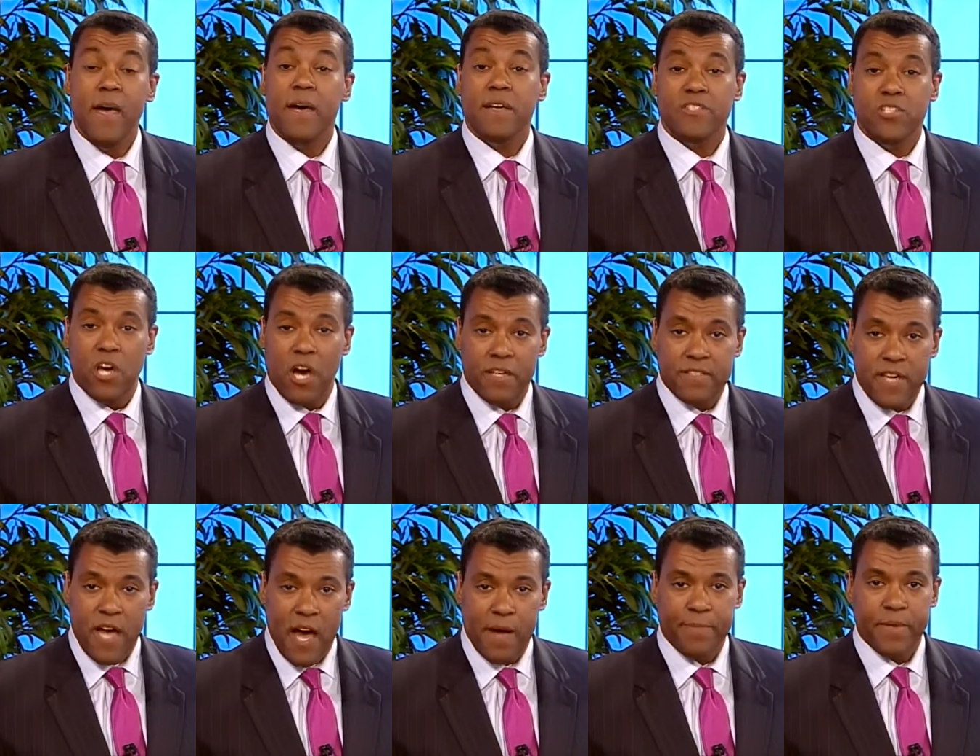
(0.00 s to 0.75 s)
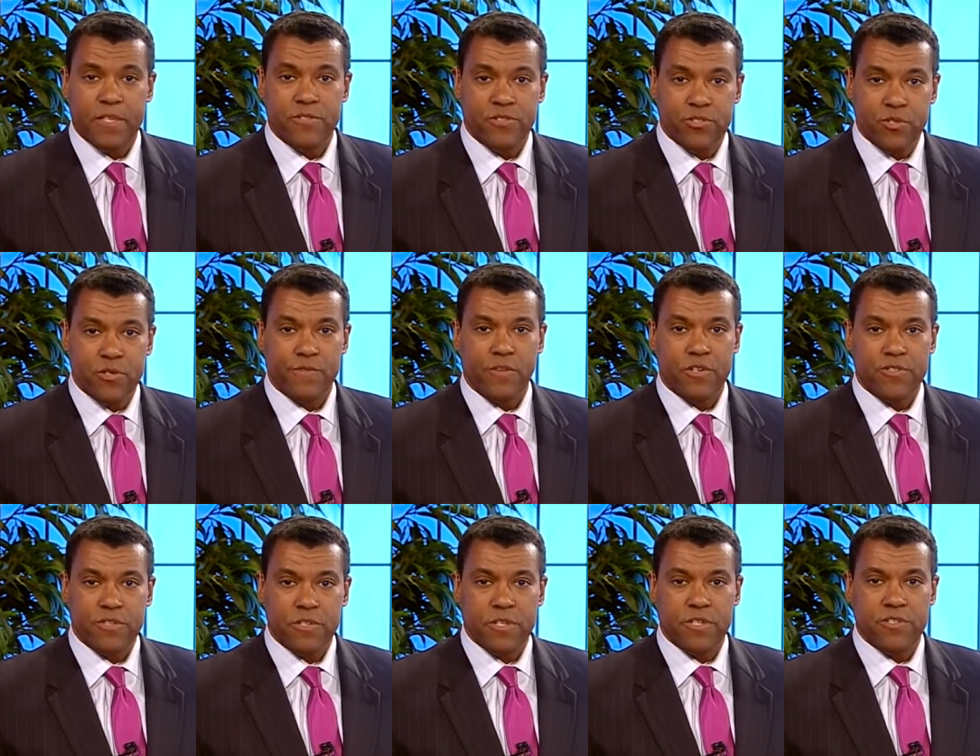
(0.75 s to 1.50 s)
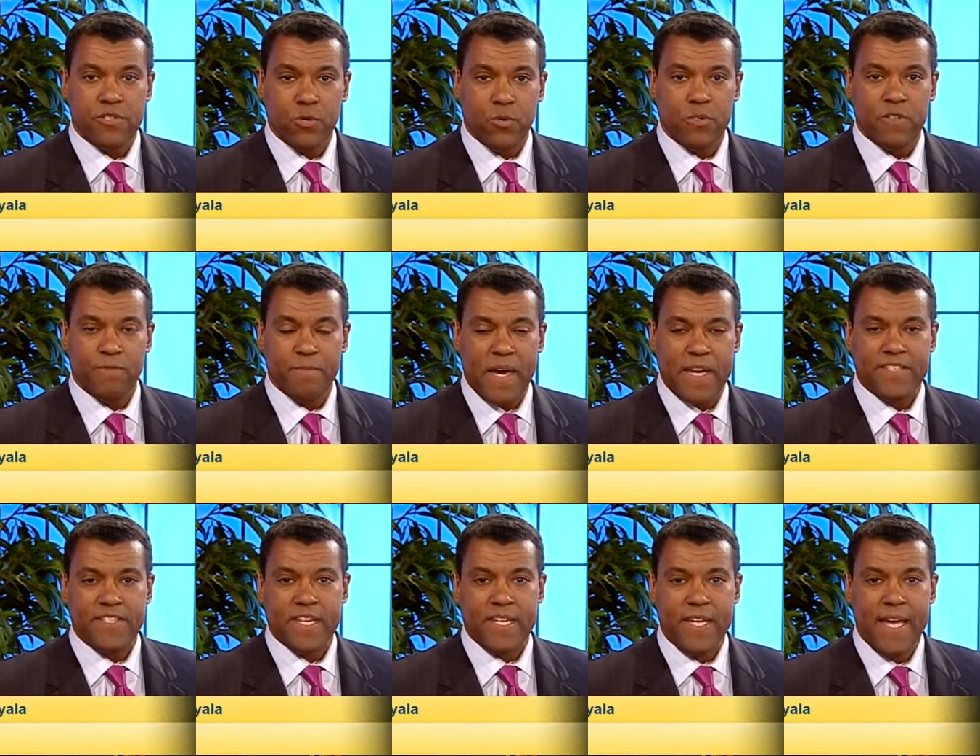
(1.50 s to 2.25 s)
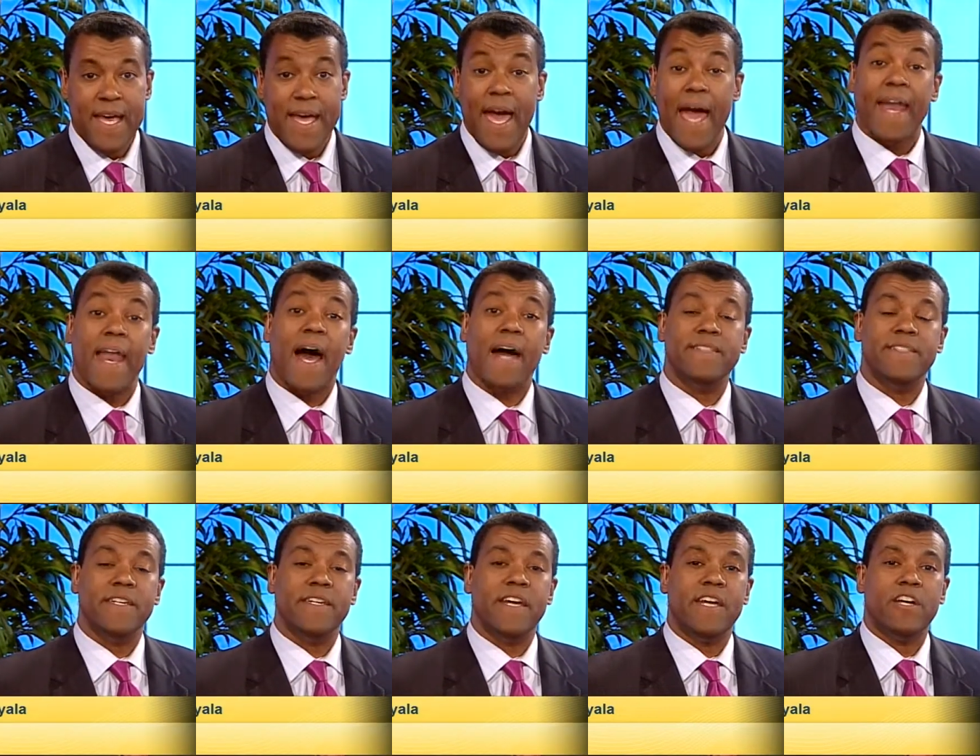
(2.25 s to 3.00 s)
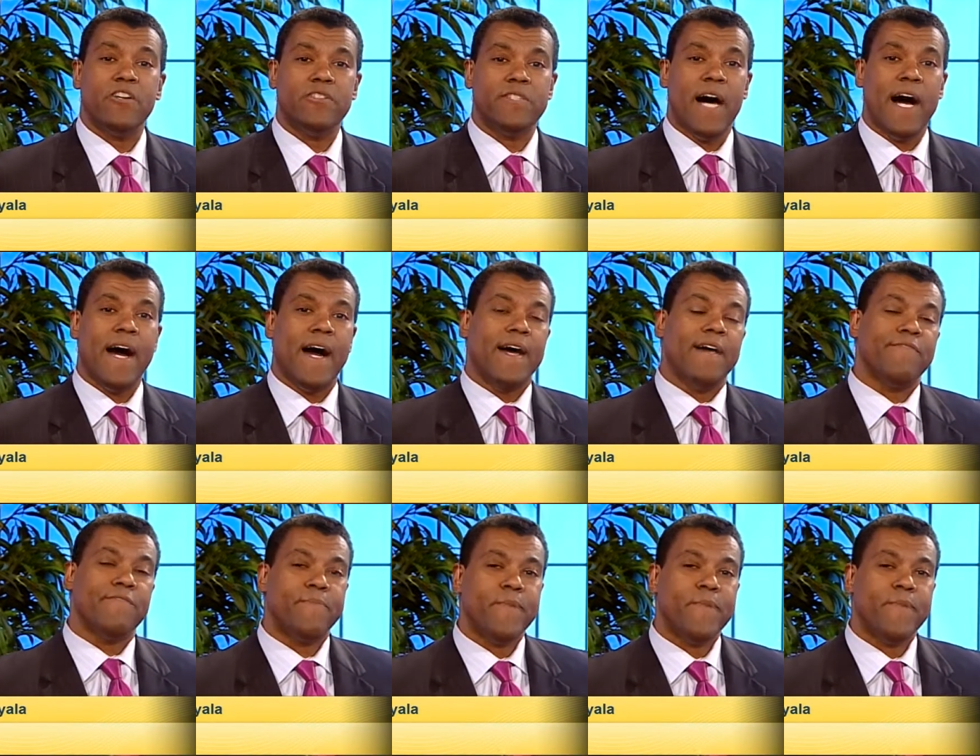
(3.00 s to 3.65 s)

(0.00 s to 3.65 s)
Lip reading: Johns Hopkins University School of Medicine at ID Care Live.